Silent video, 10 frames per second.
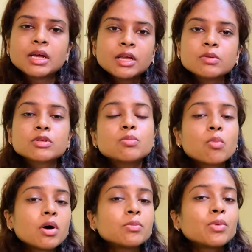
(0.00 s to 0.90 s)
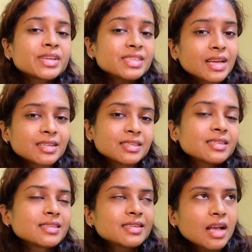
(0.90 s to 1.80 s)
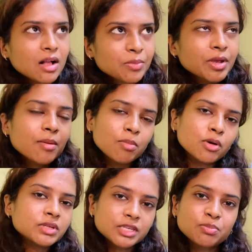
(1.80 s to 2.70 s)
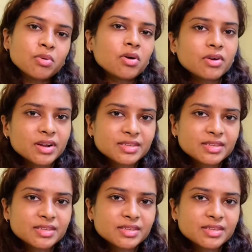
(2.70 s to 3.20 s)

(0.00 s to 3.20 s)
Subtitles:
He was more and more excited to tell me about his progress.